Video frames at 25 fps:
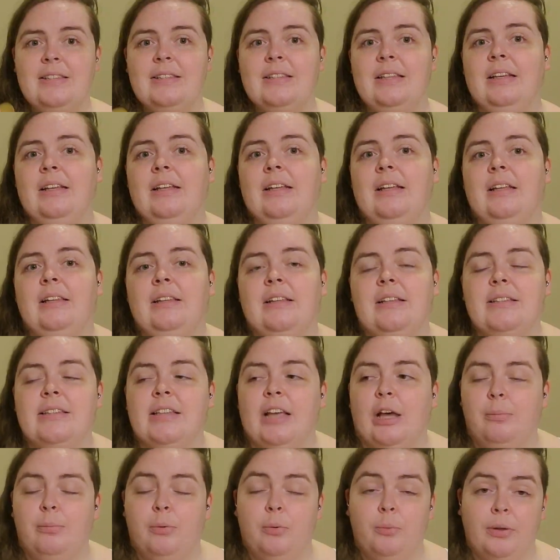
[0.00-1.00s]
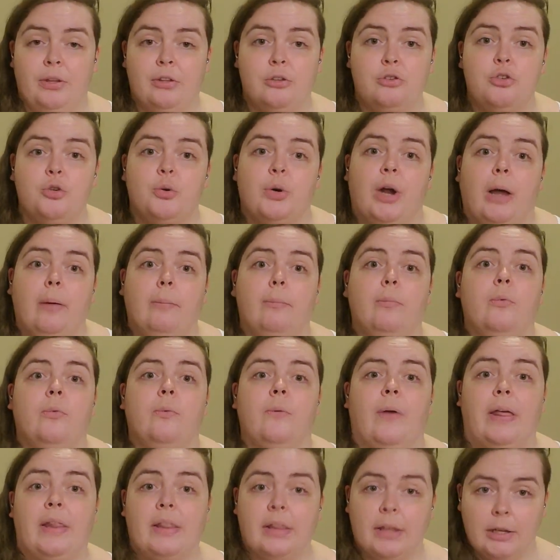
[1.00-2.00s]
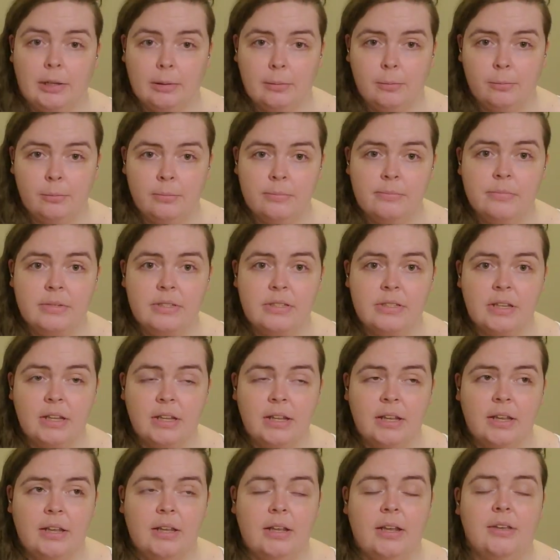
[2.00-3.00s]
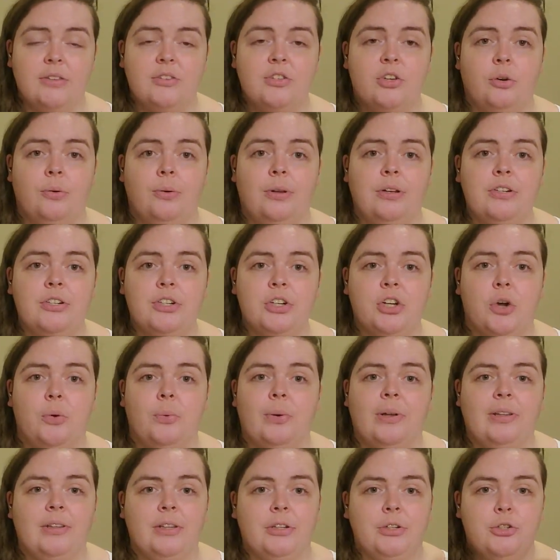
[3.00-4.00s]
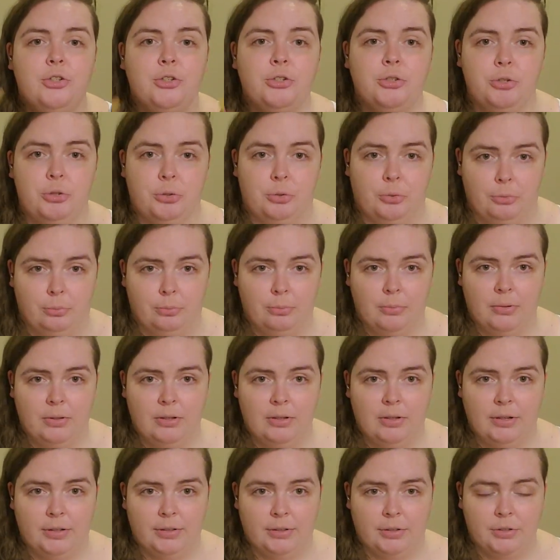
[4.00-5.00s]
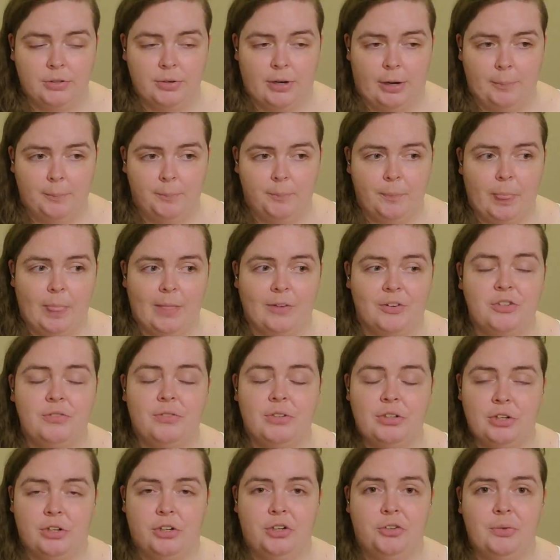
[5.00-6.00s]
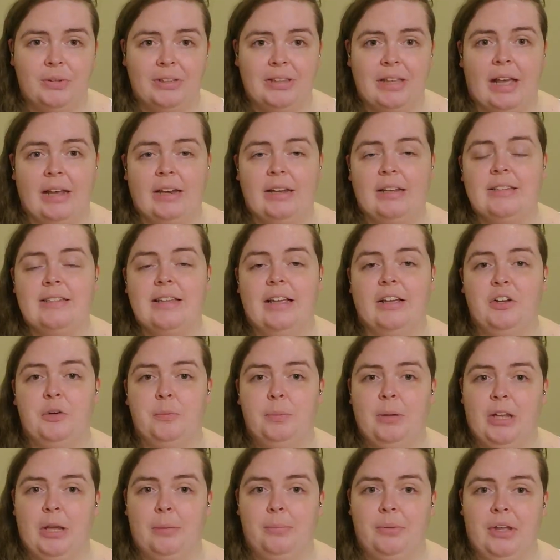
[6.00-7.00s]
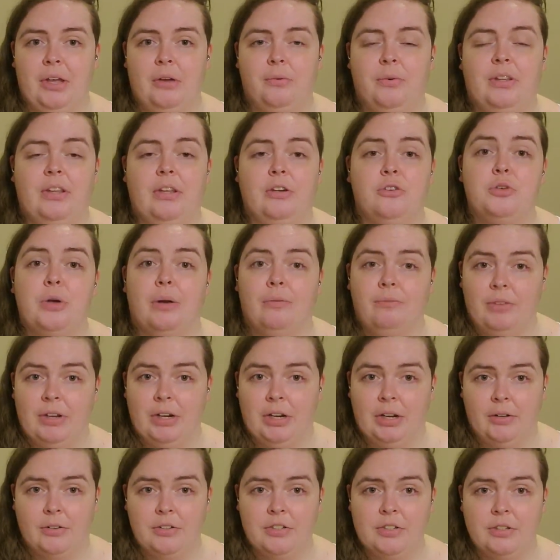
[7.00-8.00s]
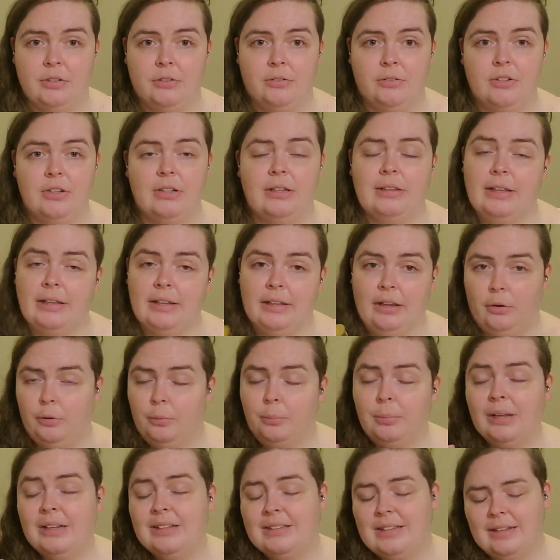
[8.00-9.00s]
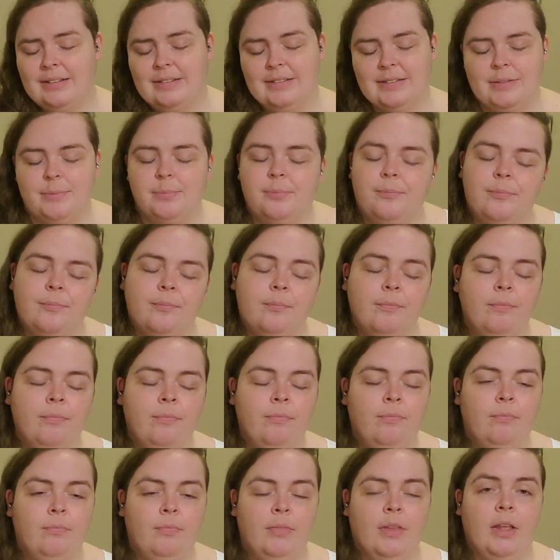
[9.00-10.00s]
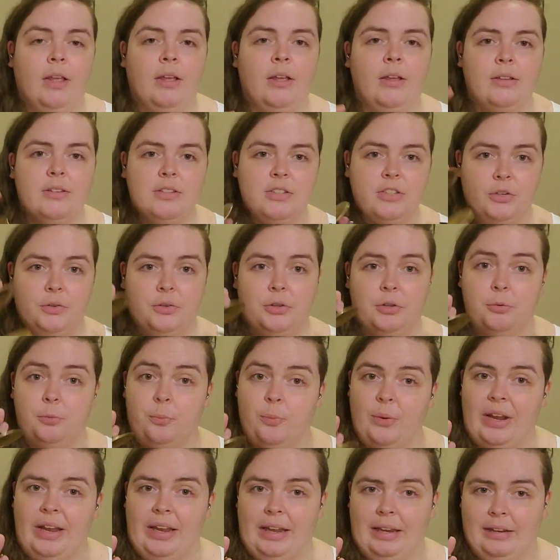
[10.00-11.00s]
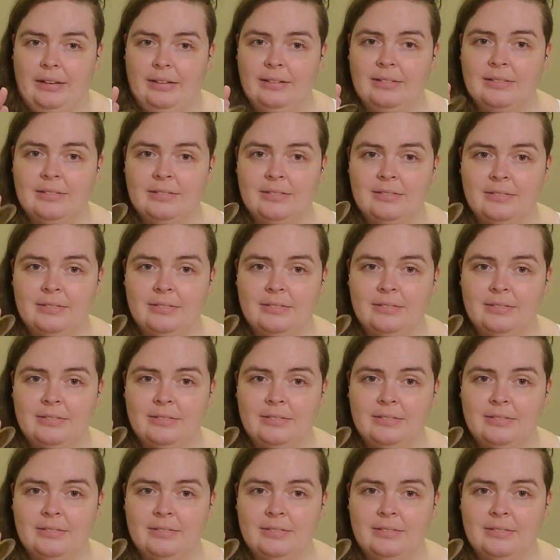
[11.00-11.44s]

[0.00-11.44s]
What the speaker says: syncing this up with drum rhythms, is going to go with a doom on the drum. Which if you don't know what that is, I will be coming out with a drum video soon, and then that will make sense. So the ring